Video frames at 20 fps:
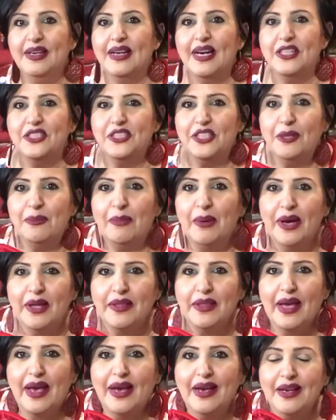I should have bought
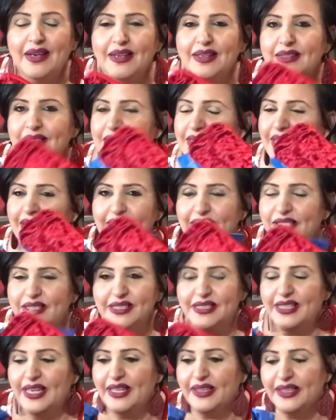that. I
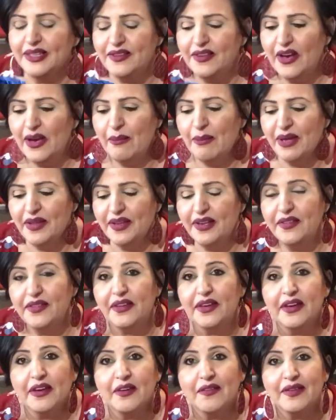just, at the time, I didn't
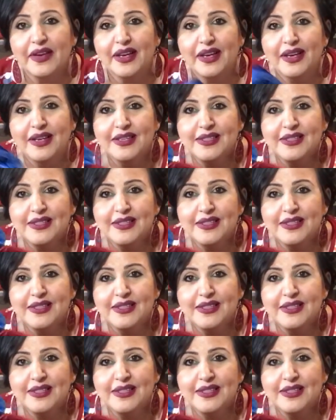think of it.